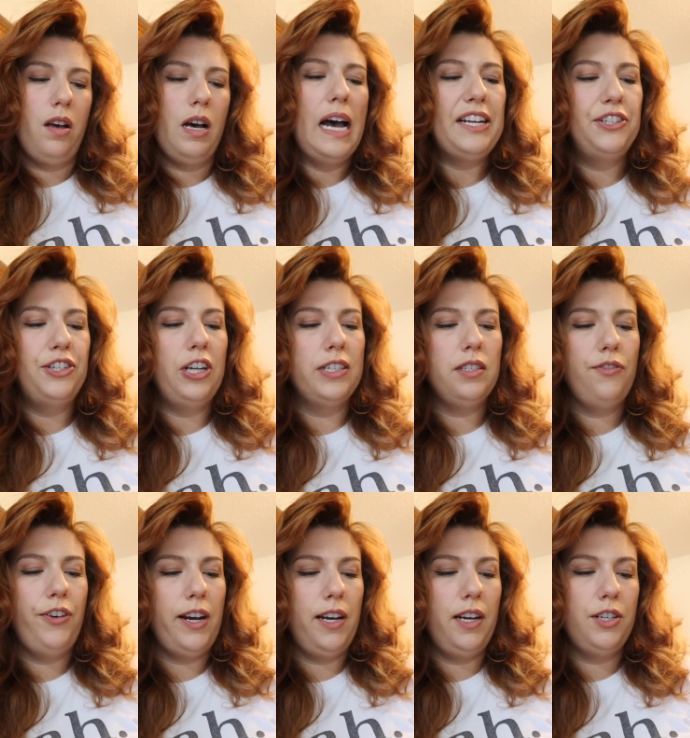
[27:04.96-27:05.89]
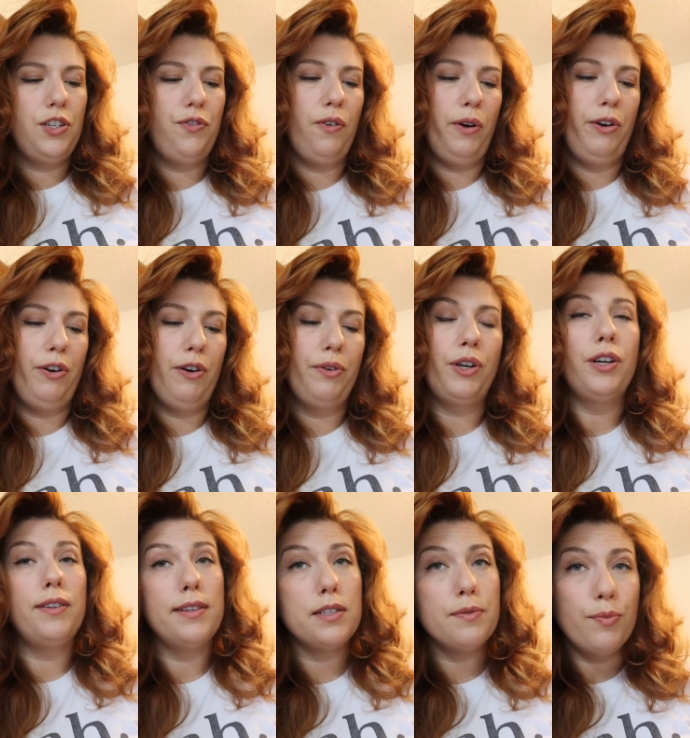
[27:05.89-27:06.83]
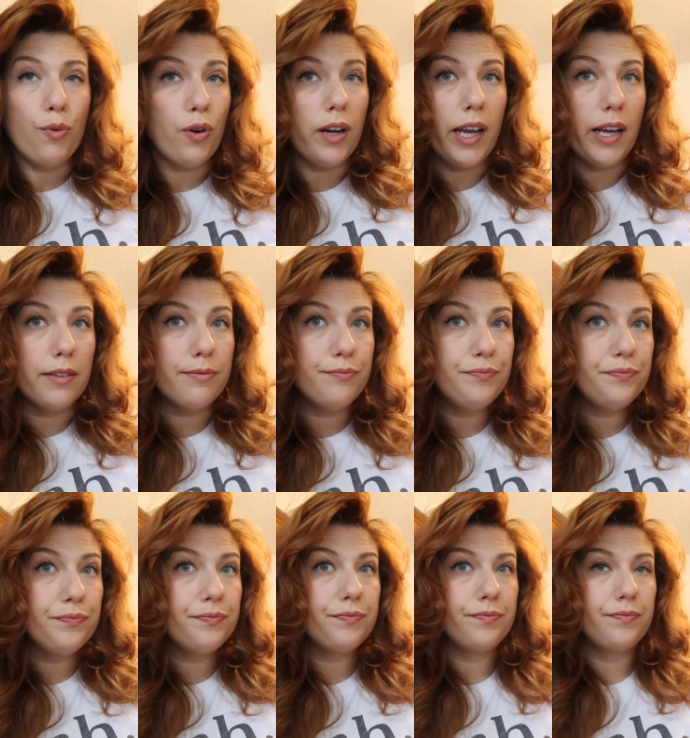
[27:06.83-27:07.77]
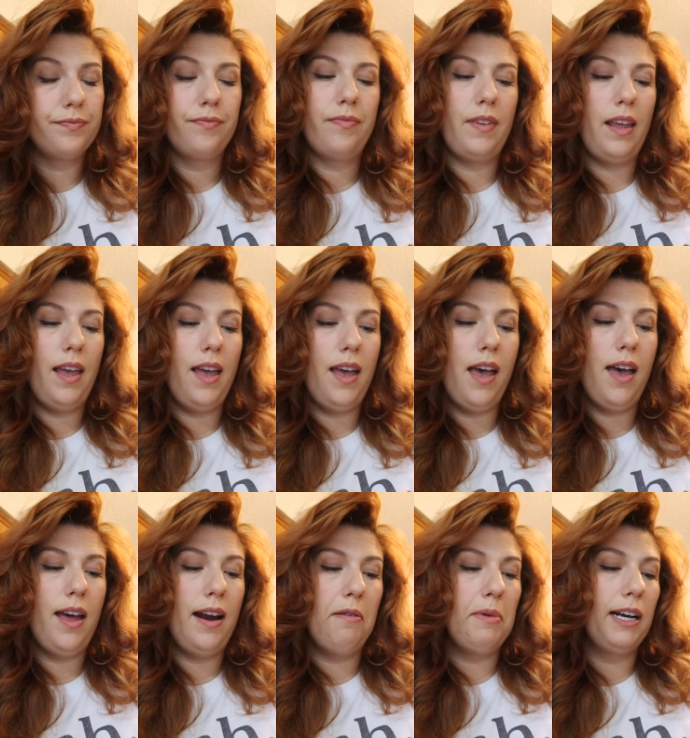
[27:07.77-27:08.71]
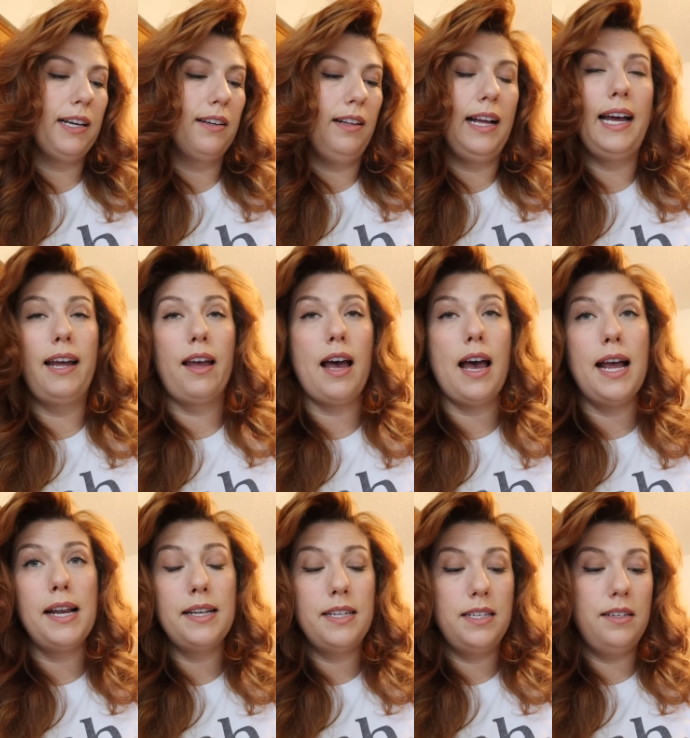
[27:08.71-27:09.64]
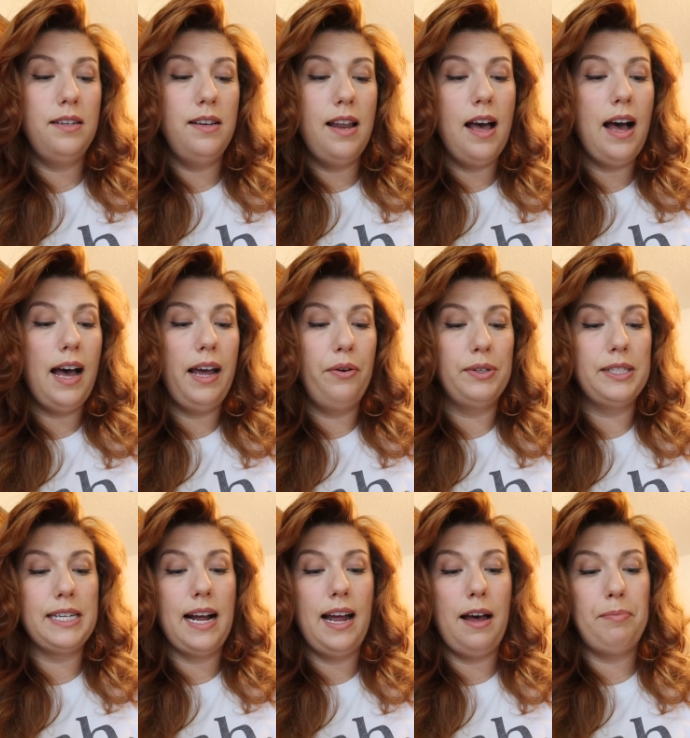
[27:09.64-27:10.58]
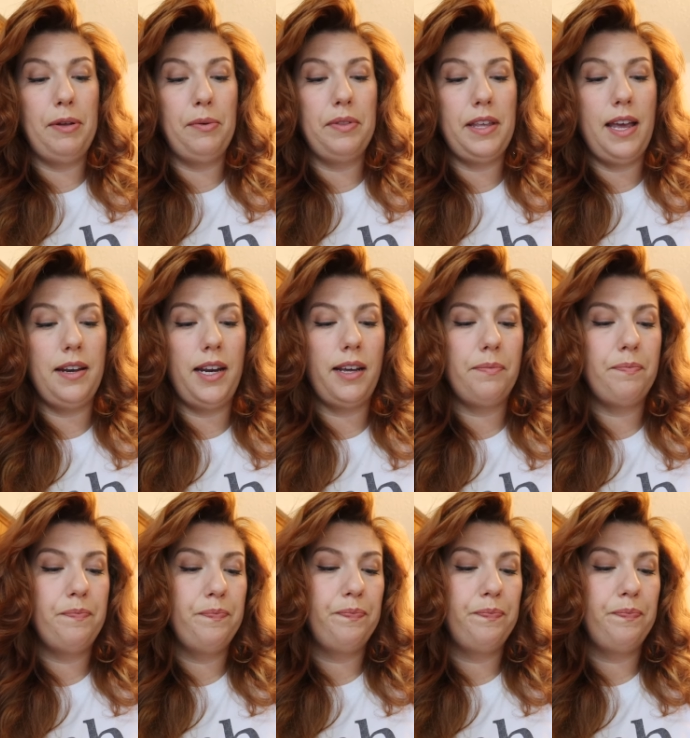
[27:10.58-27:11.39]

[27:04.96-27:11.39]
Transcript: I just finished For Your Own Good this morning. And I'm not going to lie, I, I was not happy with the ending.